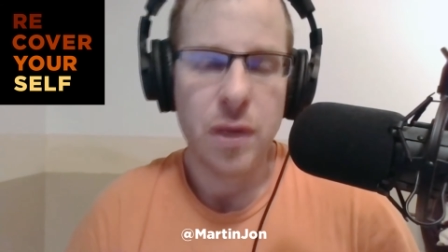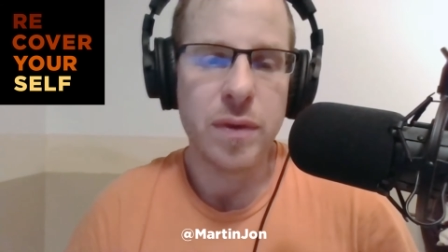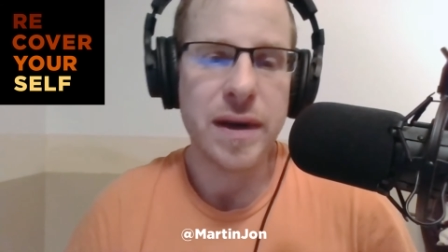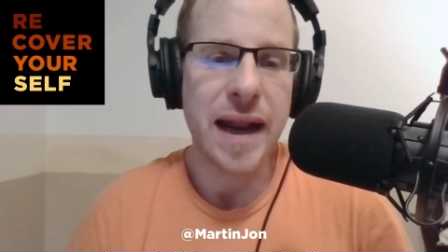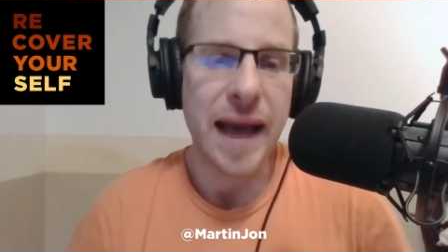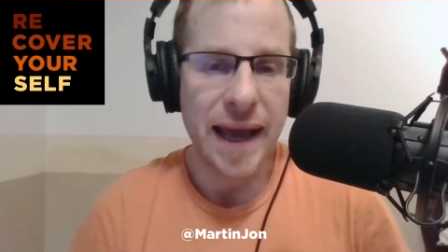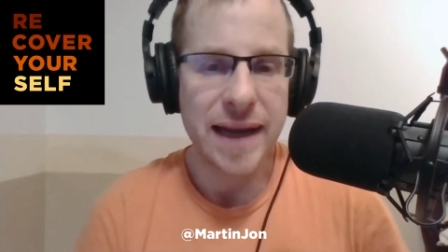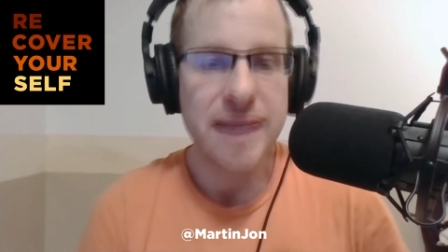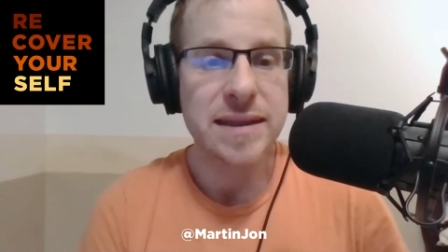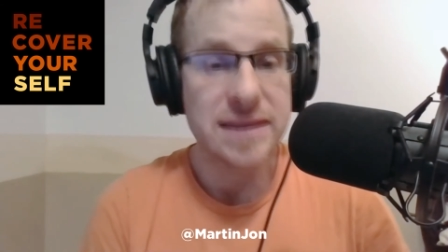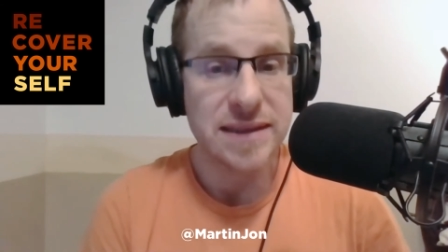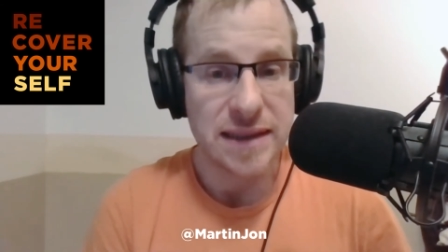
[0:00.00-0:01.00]
When an
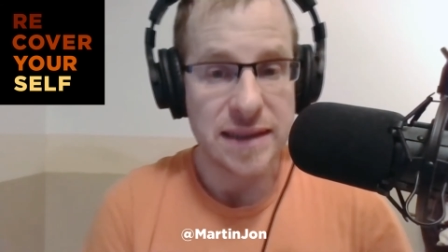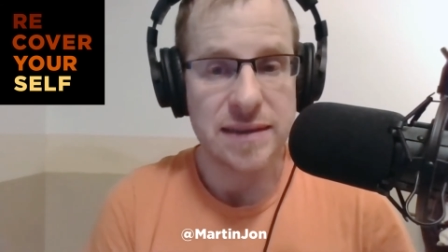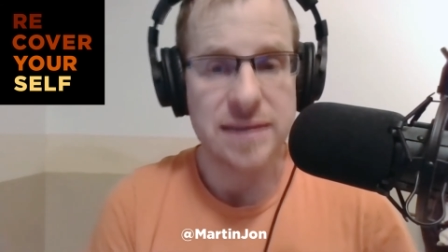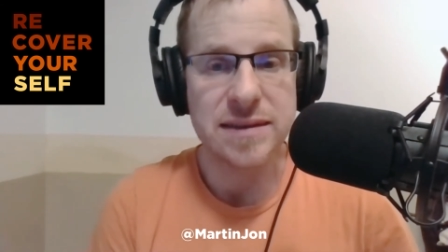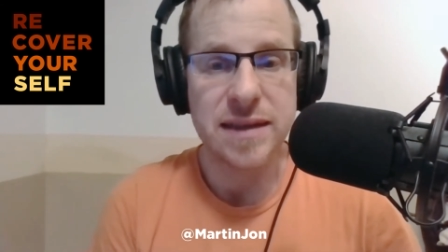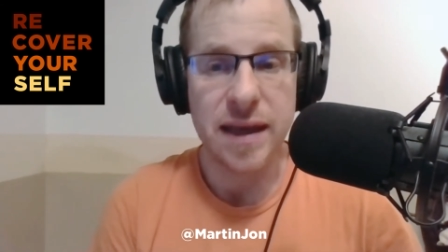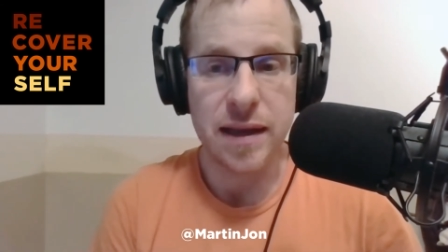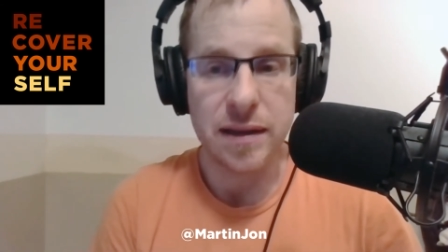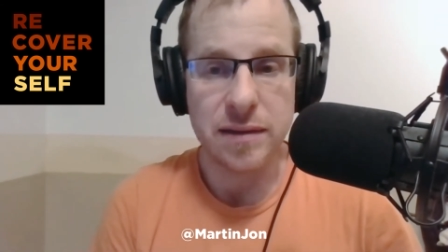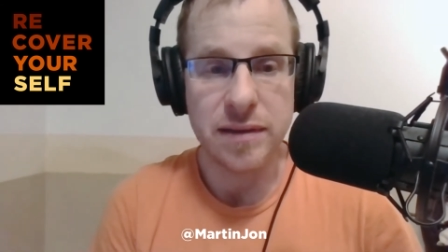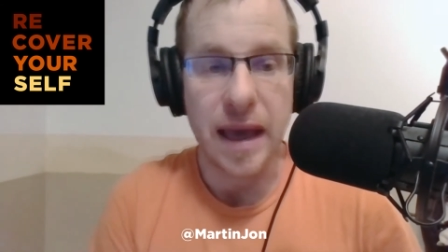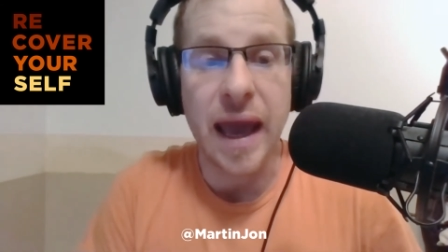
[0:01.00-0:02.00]
addict sees
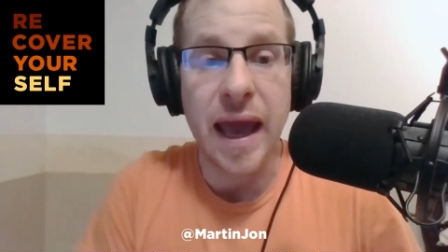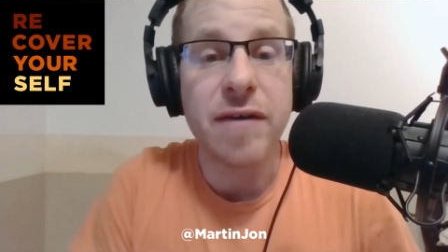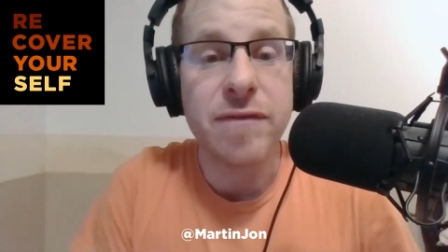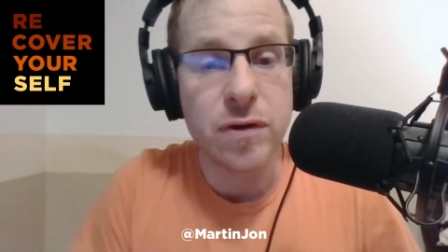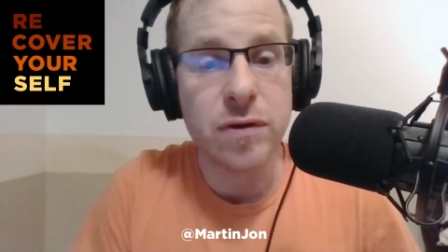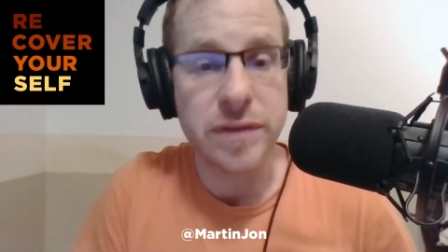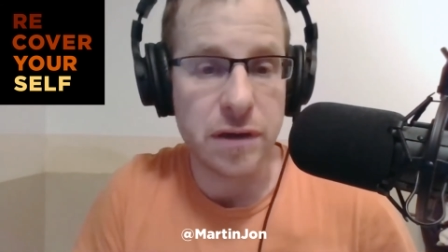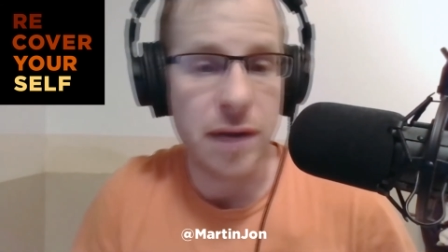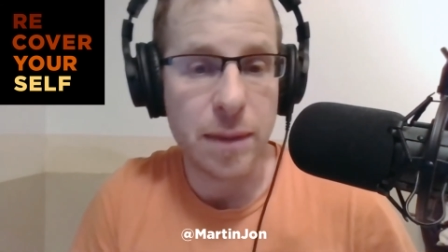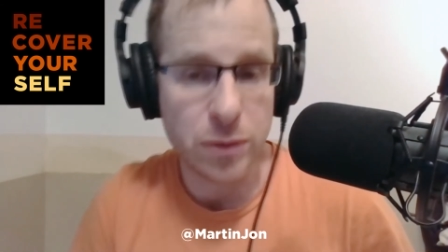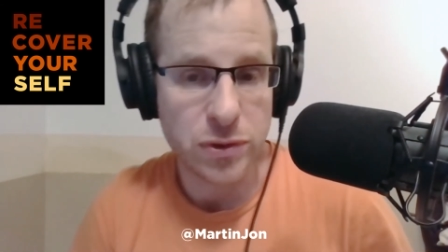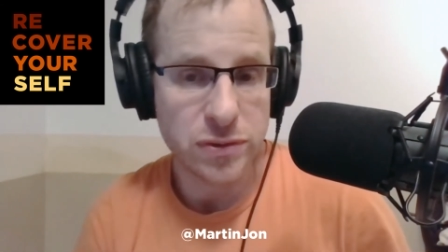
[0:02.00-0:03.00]
that they have hurt their
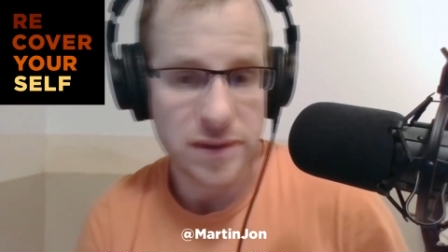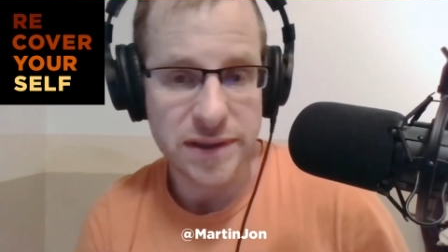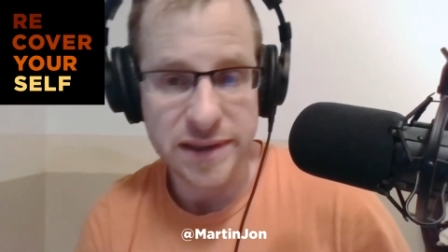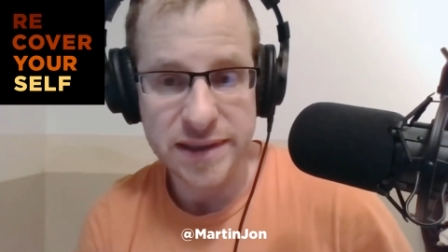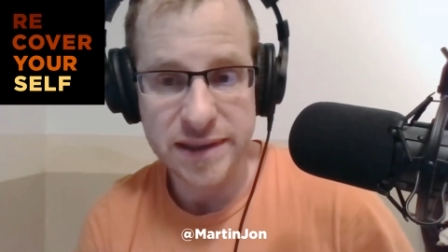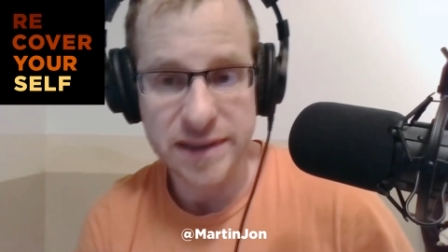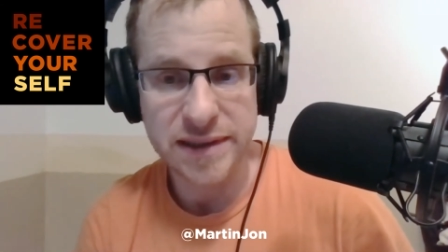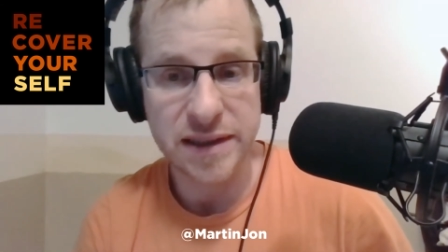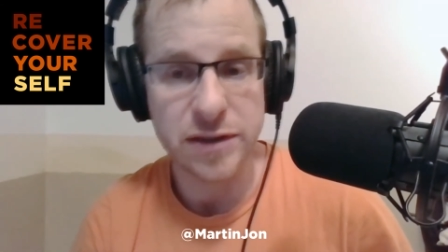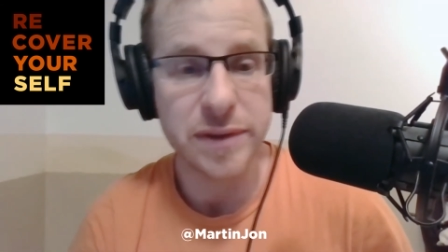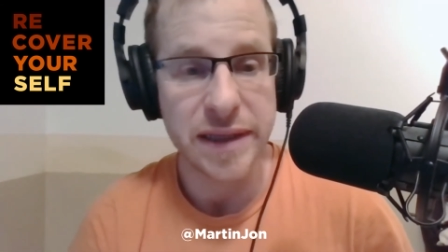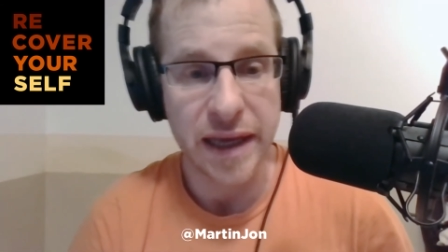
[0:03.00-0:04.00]
opportunity to
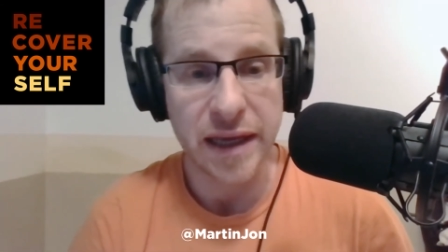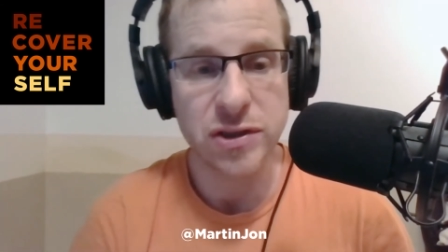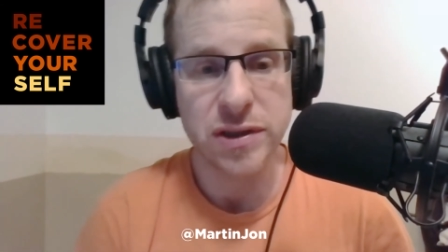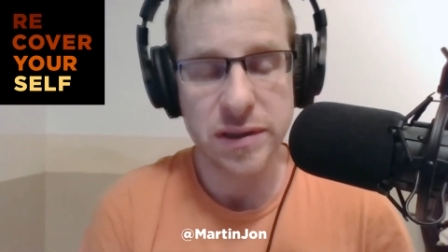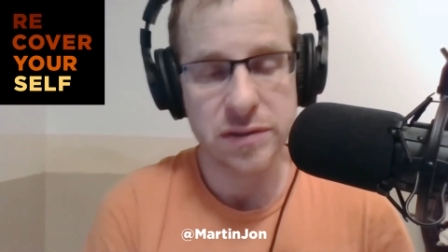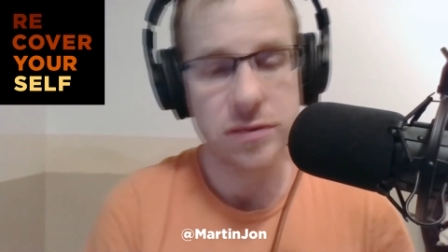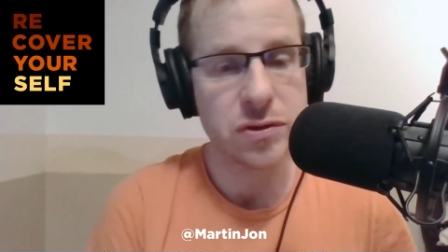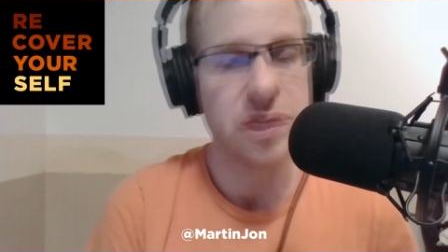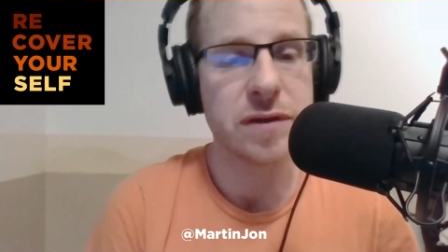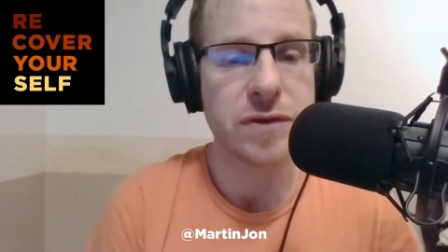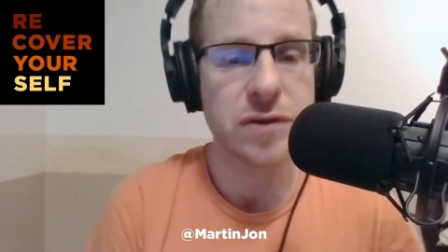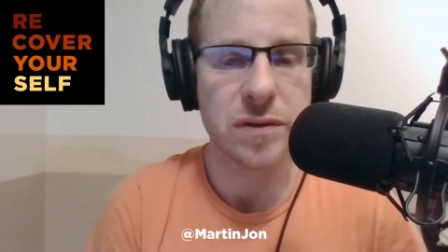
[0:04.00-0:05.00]
continue engaging in their
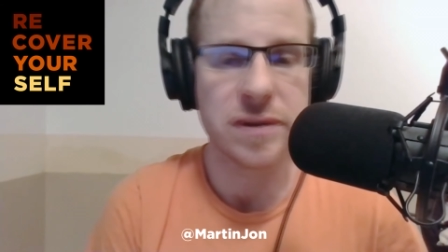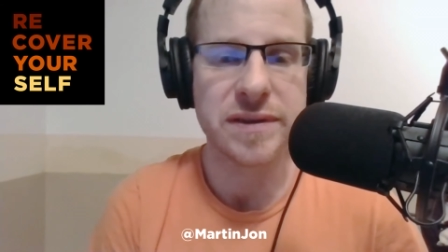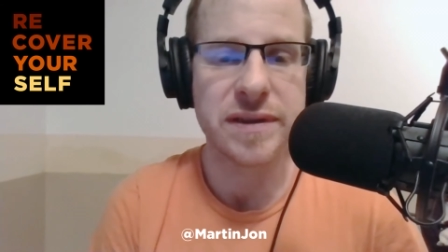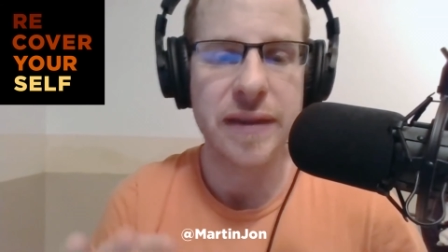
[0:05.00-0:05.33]
drug of choice,